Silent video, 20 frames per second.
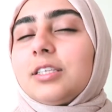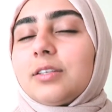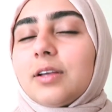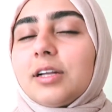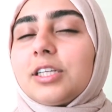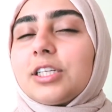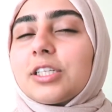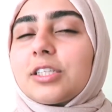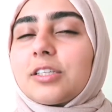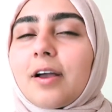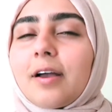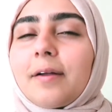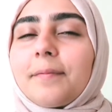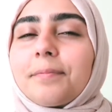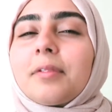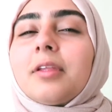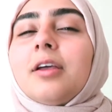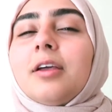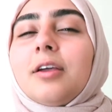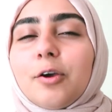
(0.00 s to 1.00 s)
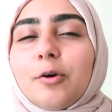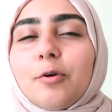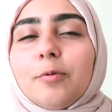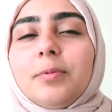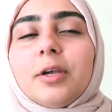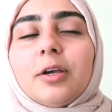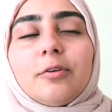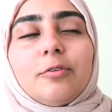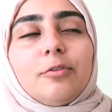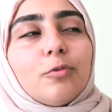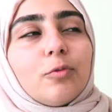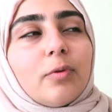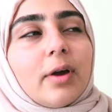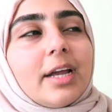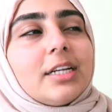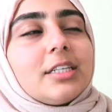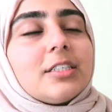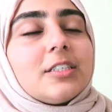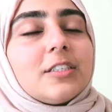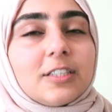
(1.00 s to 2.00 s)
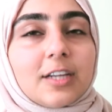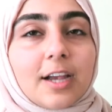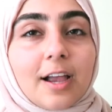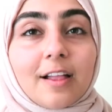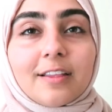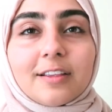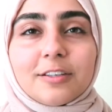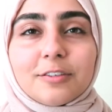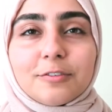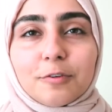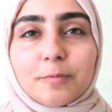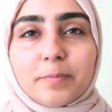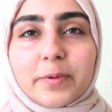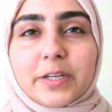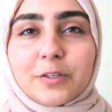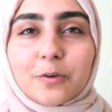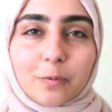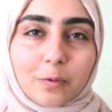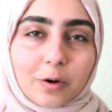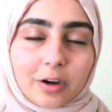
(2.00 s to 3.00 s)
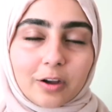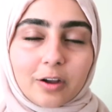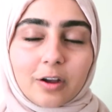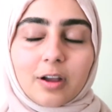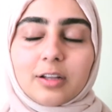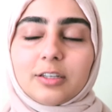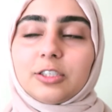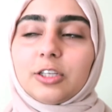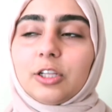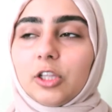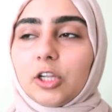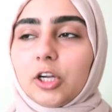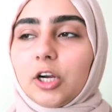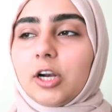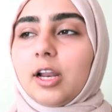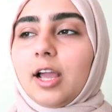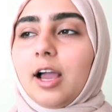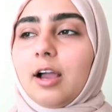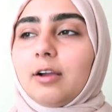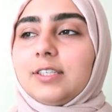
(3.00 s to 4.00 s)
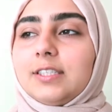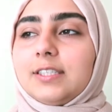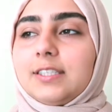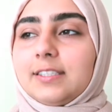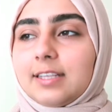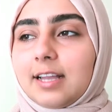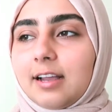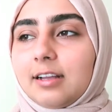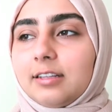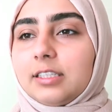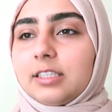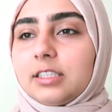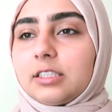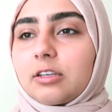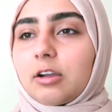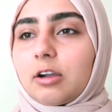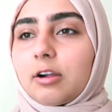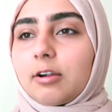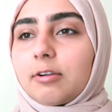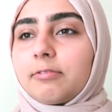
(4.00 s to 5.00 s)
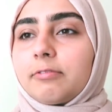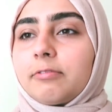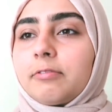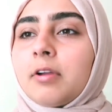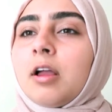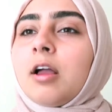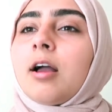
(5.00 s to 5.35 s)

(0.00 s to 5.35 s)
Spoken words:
So I just thought it would be a great challenge for me to work on, to learn how to style this scarf.